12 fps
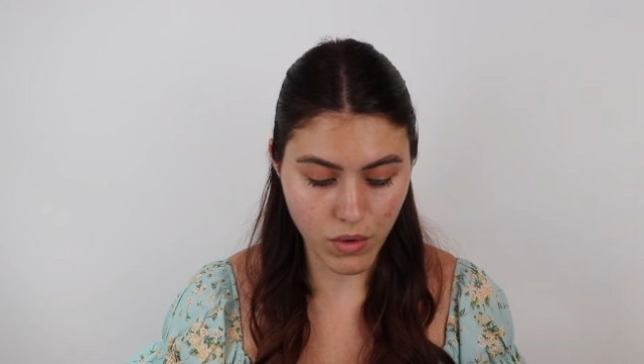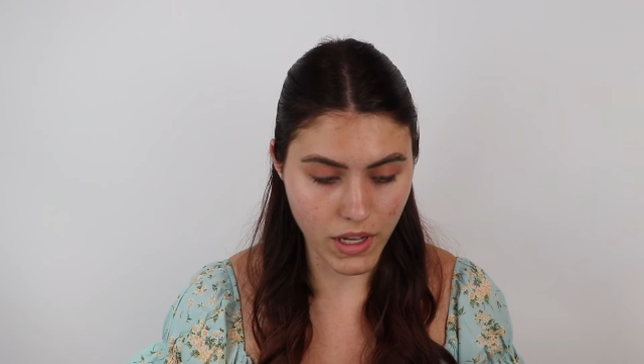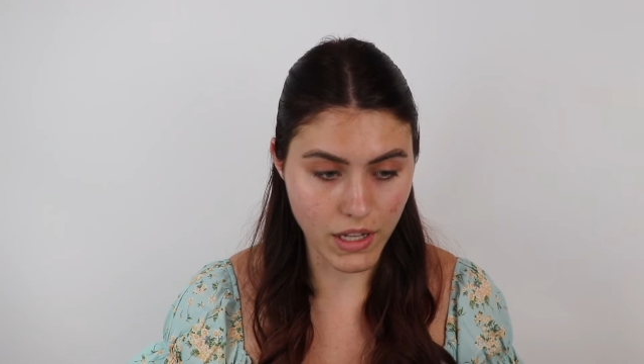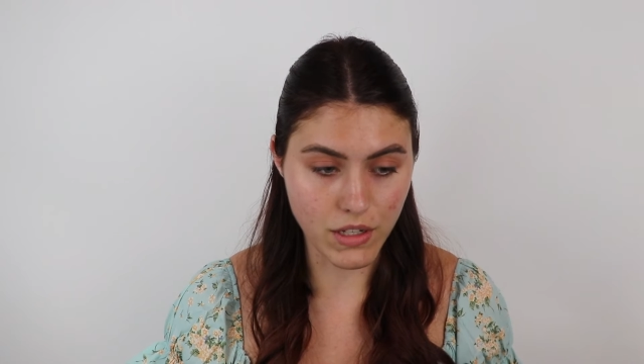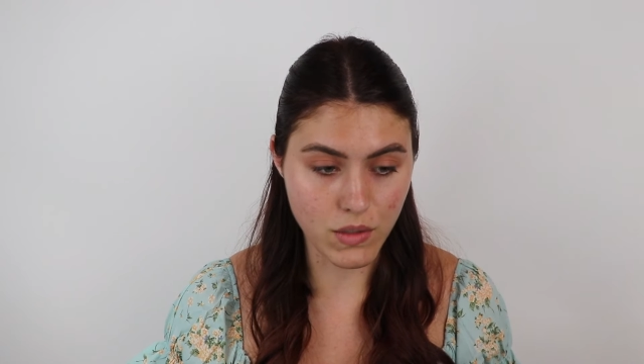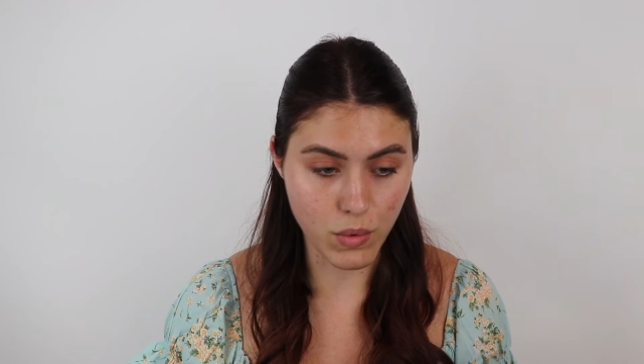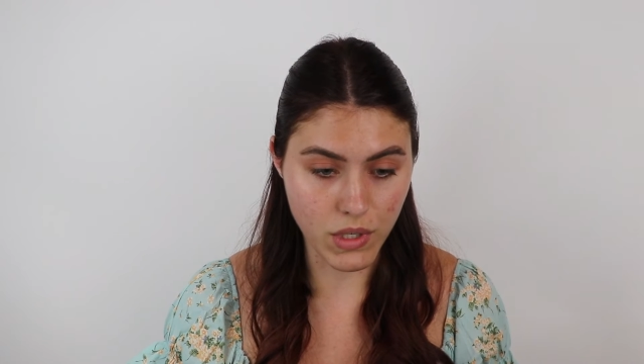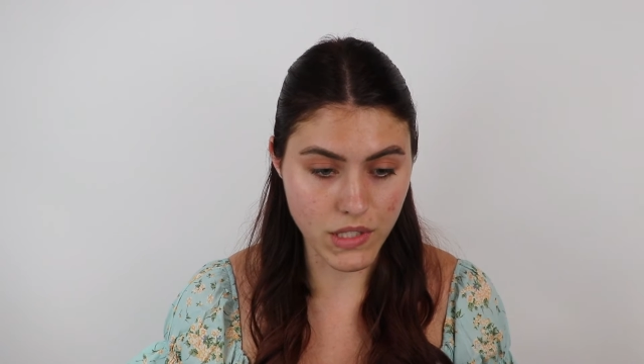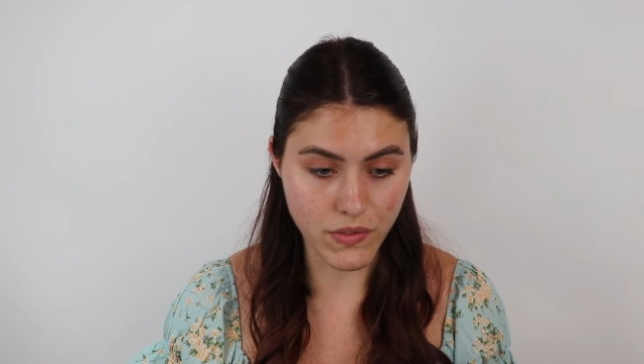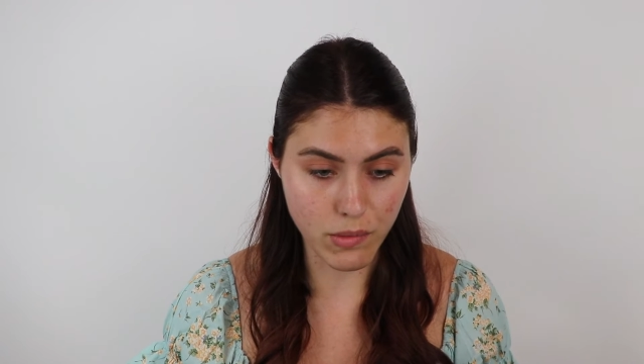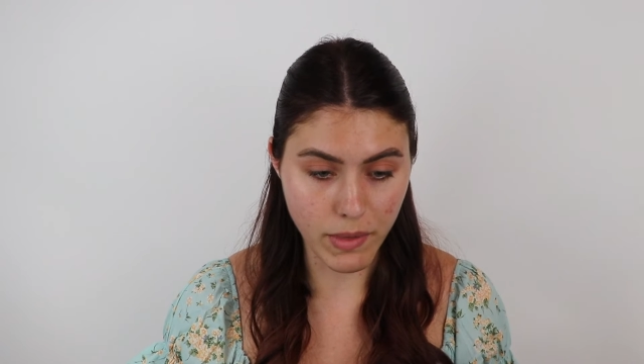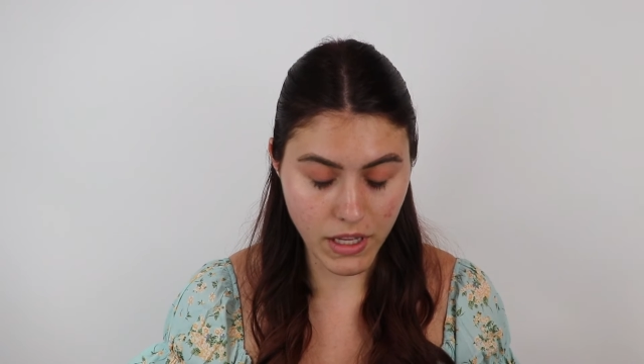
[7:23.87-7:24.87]
It just works
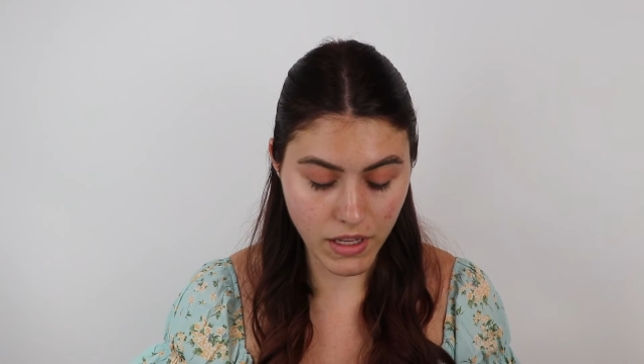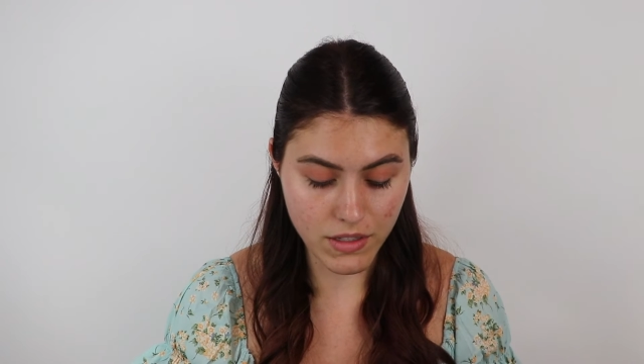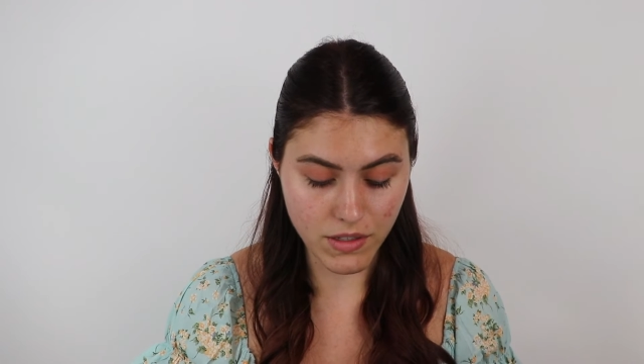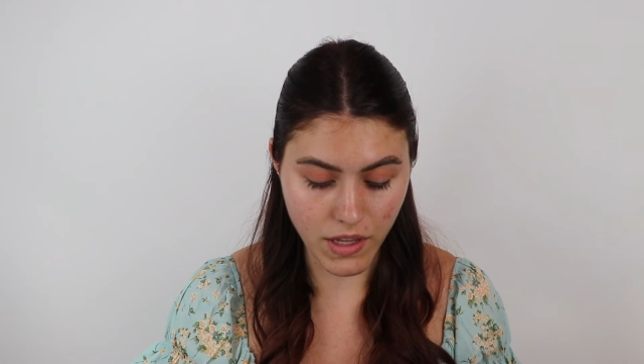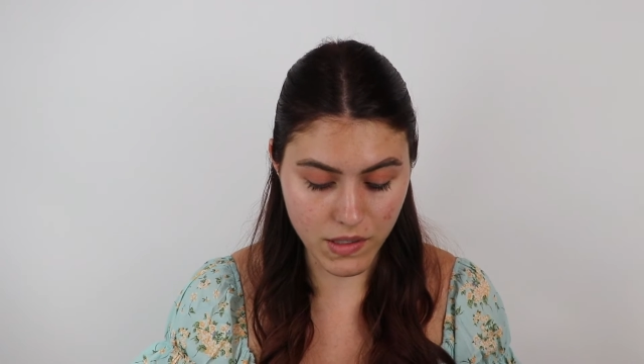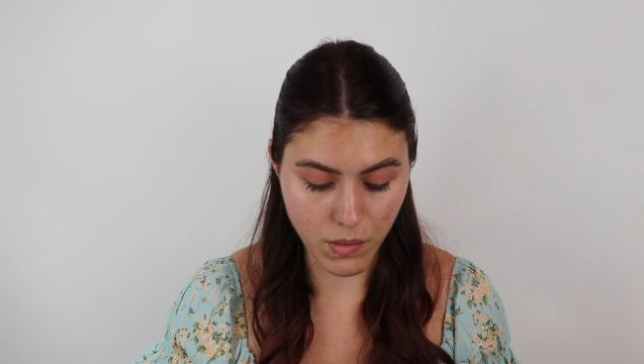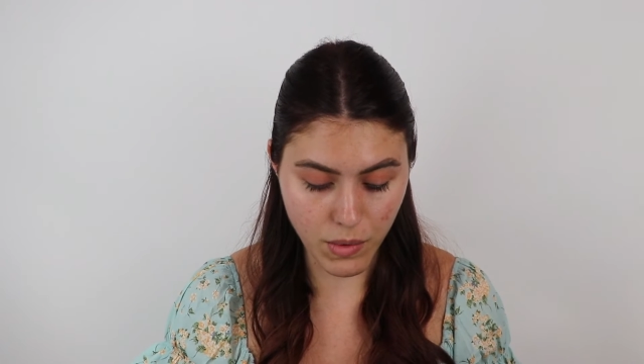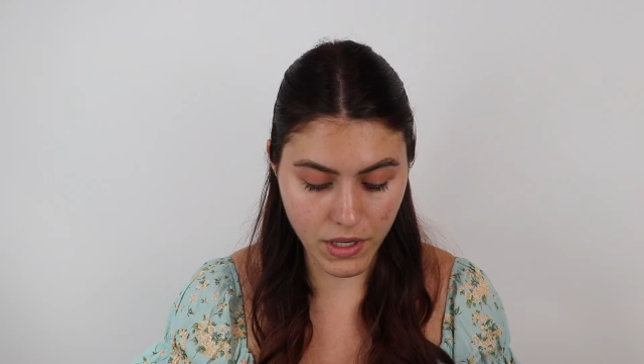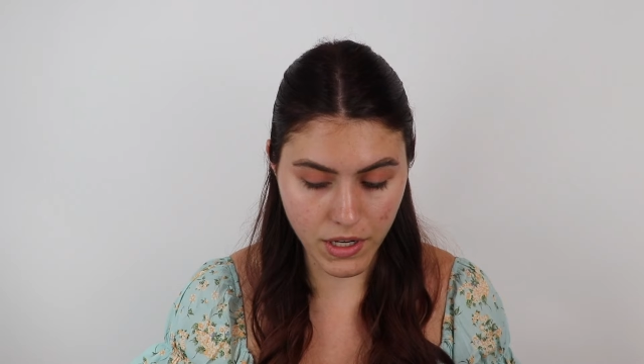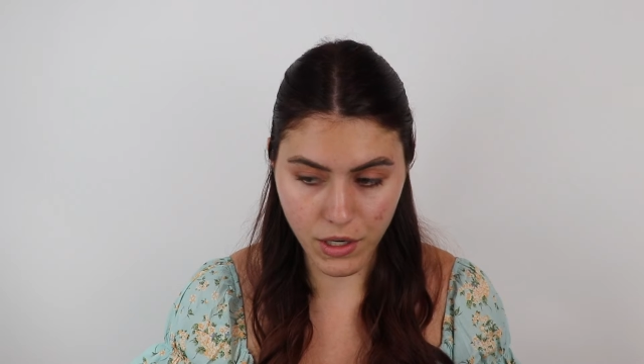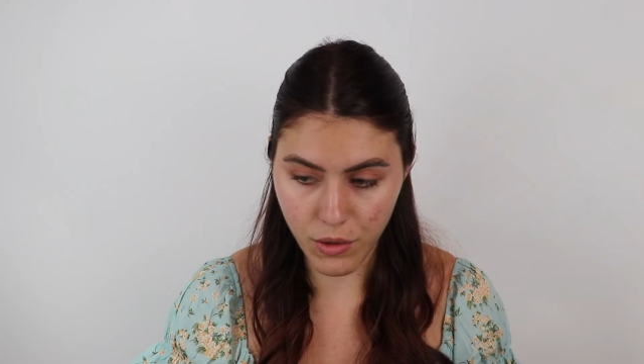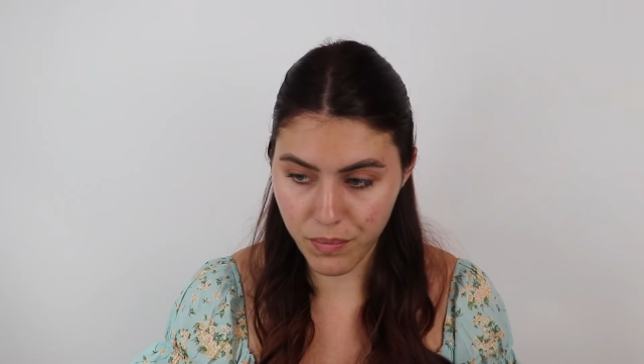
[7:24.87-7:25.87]
for me, so that's what we're
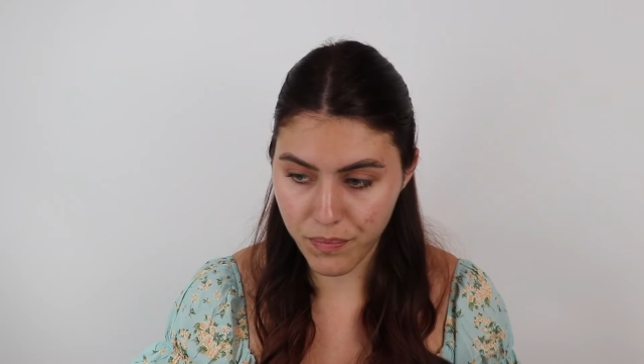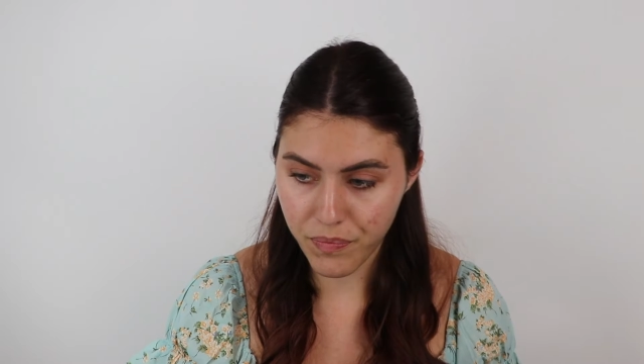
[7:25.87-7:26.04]
gonna do.